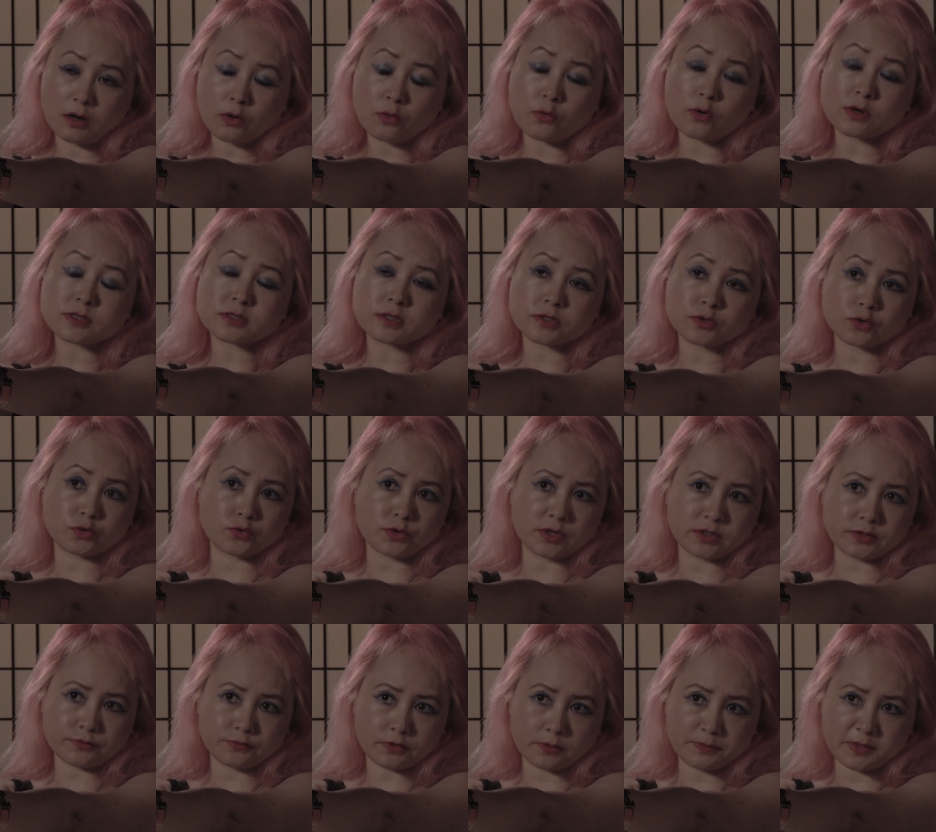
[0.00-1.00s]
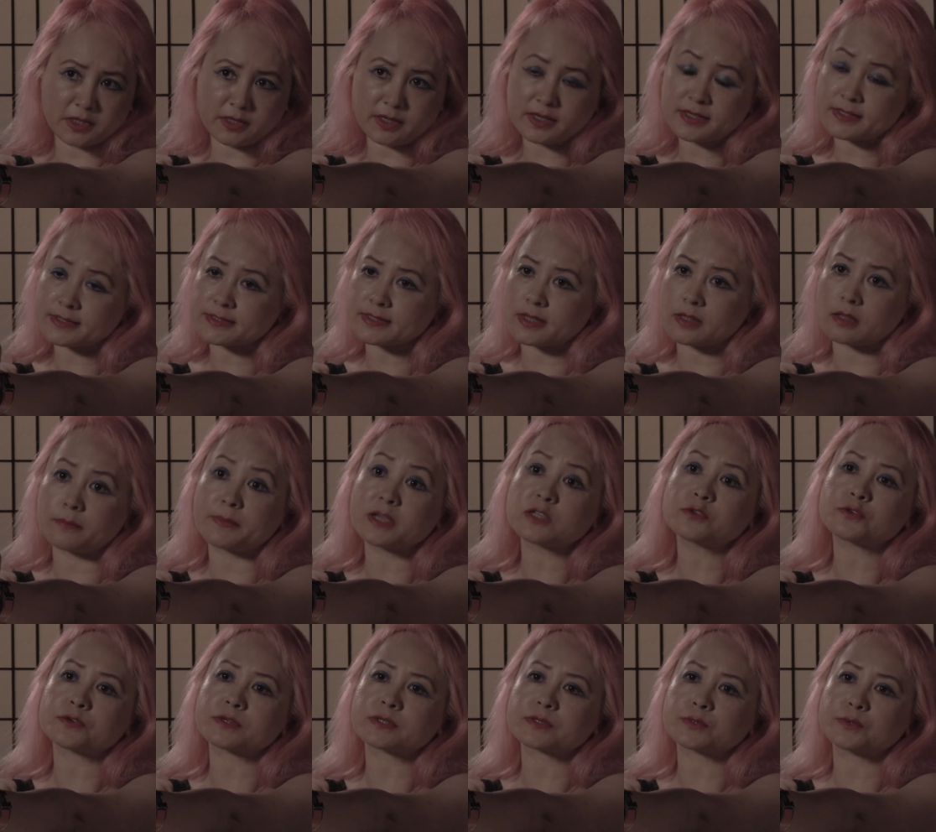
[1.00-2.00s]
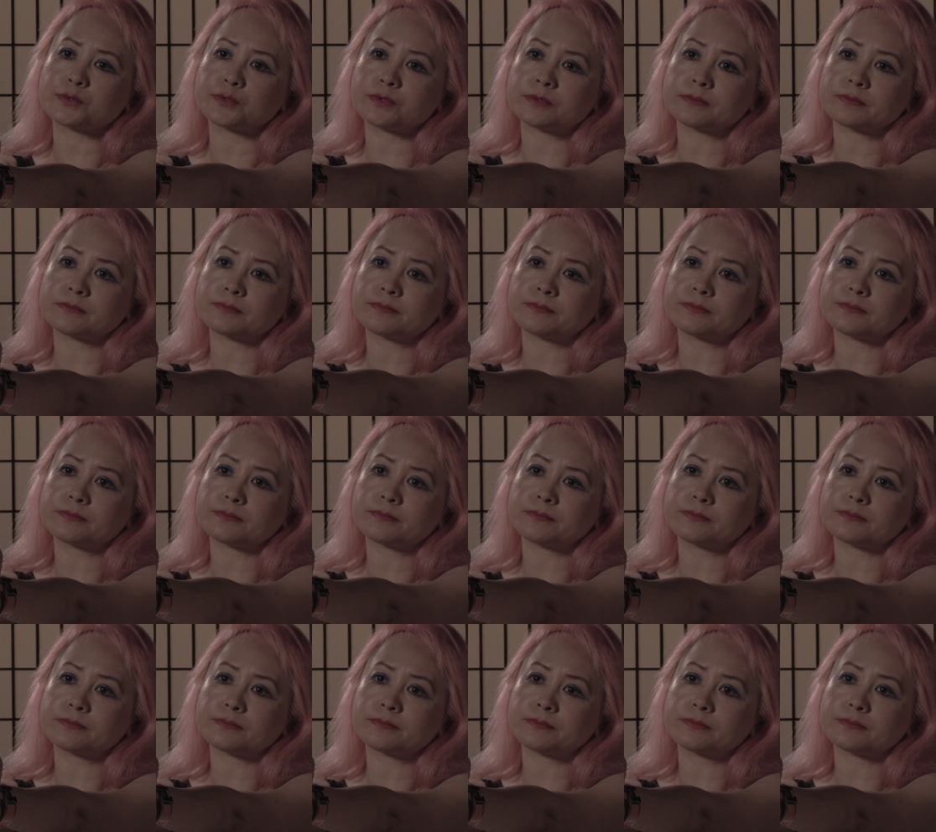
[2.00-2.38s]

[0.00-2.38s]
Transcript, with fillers: across the street from Nikki's elementary school.